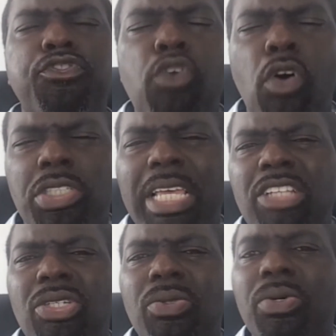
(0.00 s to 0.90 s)
forced
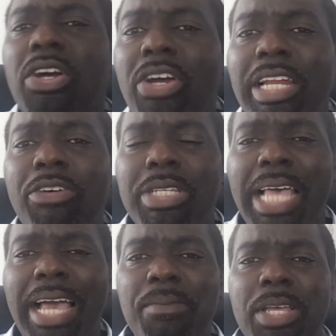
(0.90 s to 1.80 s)
into early
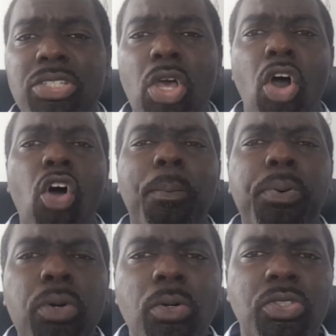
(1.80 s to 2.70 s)
retirement or
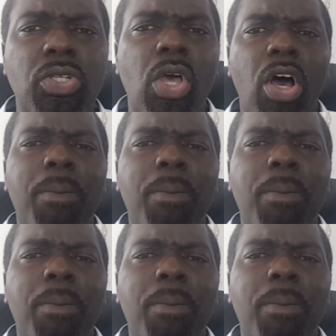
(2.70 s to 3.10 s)
put on